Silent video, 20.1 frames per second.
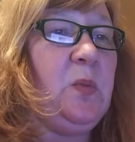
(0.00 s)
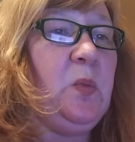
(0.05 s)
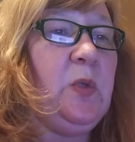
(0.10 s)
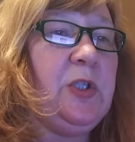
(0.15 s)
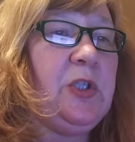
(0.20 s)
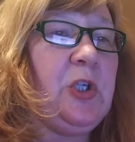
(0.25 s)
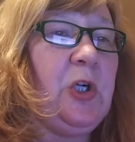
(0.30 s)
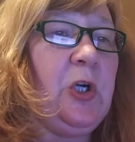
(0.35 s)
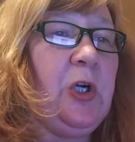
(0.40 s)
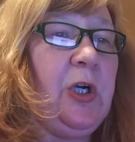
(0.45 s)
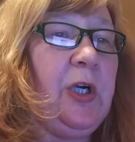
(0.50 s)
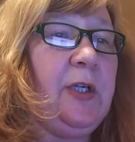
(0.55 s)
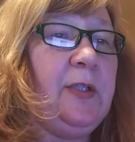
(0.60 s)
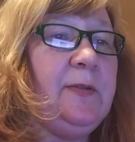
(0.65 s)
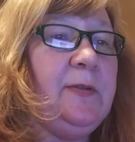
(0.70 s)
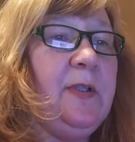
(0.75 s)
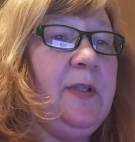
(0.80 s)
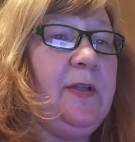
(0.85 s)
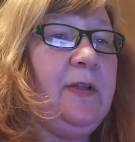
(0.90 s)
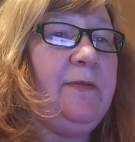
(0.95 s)
which
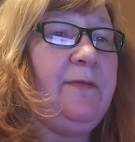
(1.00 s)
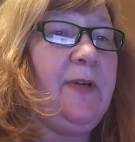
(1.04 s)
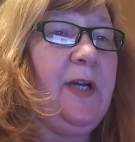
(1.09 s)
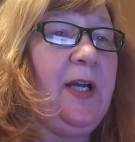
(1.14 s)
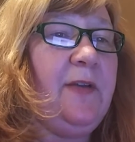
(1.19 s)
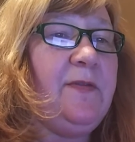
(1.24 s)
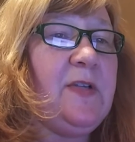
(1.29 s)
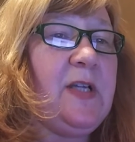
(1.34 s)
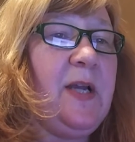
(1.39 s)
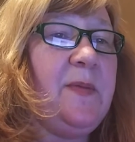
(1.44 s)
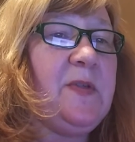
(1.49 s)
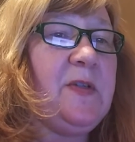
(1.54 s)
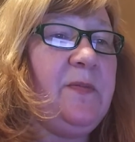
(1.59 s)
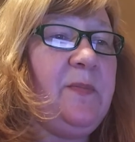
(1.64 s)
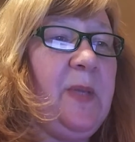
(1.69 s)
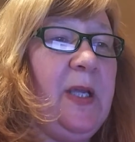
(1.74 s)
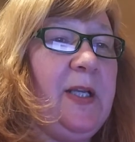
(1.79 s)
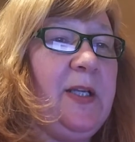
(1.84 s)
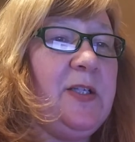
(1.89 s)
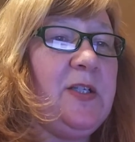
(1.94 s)
are the 5 types of
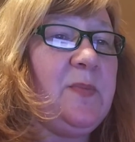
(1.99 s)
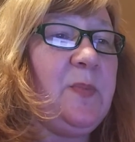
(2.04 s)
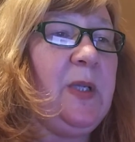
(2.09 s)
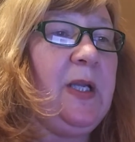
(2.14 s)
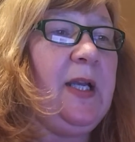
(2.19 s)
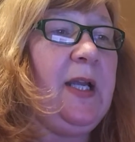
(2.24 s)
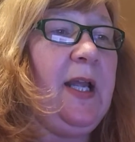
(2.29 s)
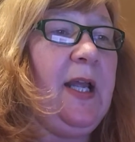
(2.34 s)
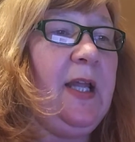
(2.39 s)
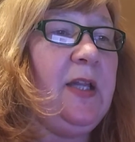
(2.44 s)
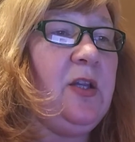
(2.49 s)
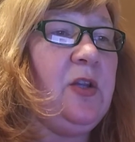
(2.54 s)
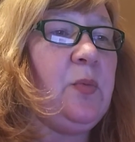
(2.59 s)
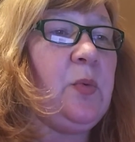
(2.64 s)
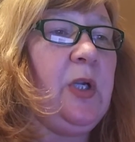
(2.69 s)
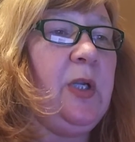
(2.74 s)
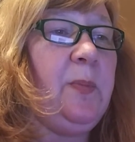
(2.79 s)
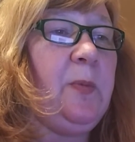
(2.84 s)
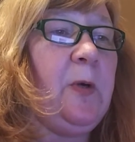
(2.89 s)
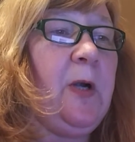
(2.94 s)
management and
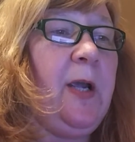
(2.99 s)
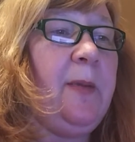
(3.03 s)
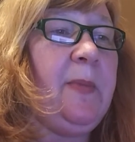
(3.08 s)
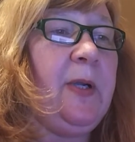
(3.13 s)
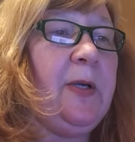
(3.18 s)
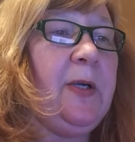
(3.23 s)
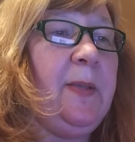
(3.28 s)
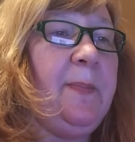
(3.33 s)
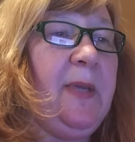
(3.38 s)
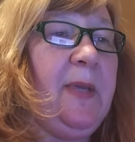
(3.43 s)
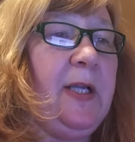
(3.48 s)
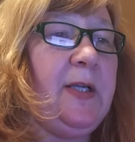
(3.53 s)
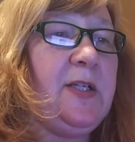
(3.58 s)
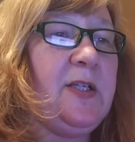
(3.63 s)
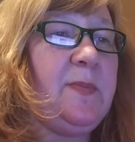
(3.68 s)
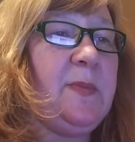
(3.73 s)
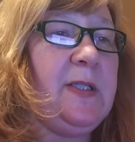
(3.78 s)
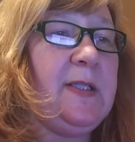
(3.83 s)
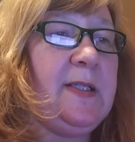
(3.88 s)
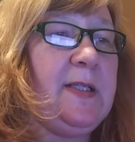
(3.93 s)
3 primary
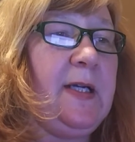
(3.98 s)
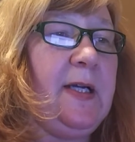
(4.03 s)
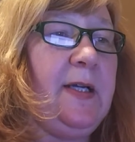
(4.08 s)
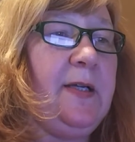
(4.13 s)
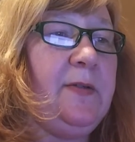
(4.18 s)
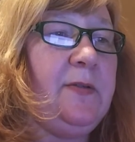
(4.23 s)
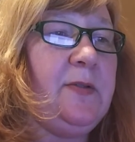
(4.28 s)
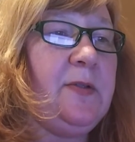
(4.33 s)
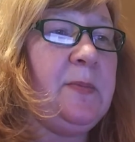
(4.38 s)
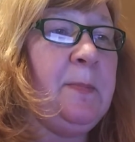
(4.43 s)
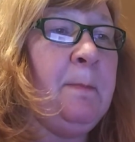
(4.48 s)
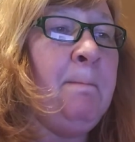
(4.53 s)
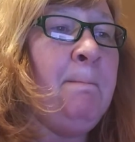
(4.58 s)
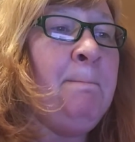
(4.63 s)
management styles.